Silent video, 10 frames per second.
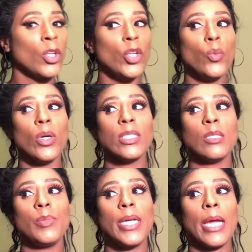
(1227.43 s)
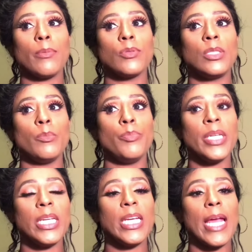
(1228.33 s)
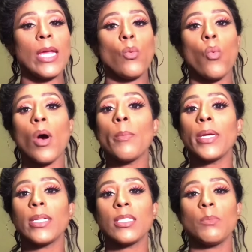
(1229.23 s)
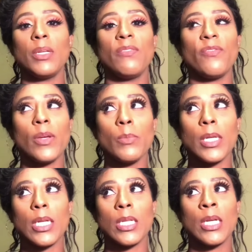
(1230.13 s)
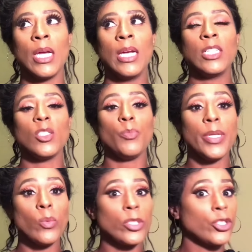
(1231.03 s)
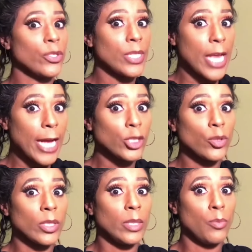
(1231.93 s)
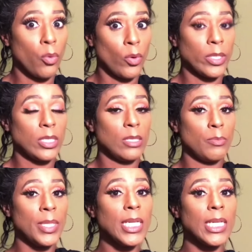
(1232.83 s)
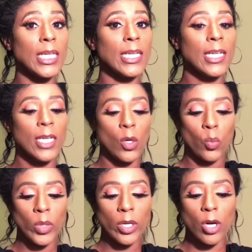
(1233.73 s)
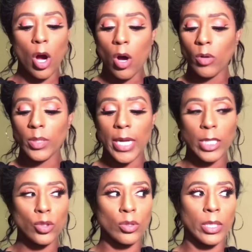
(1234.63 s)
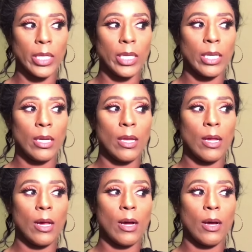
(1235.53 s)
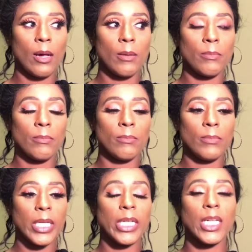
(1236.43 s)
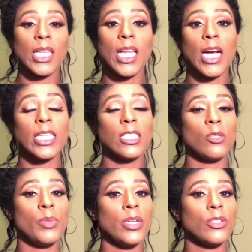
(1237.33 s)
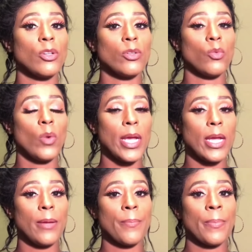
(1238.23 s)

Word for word: You want to be able to be a woman, to be feminine, to be what you're naturally born to be. We're all naturally um, inclined to be a certain way.